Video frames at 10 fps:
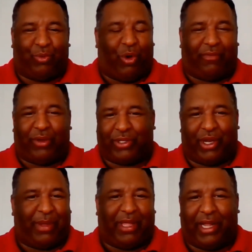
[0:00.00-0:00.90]
One of you is going
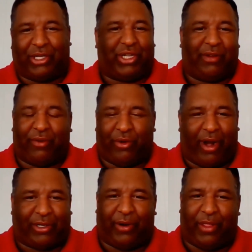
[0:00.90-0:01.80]
to be a legislative
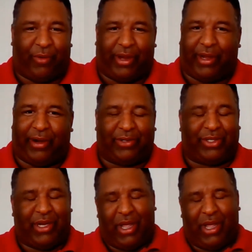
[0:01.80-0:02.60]
director in 3 years.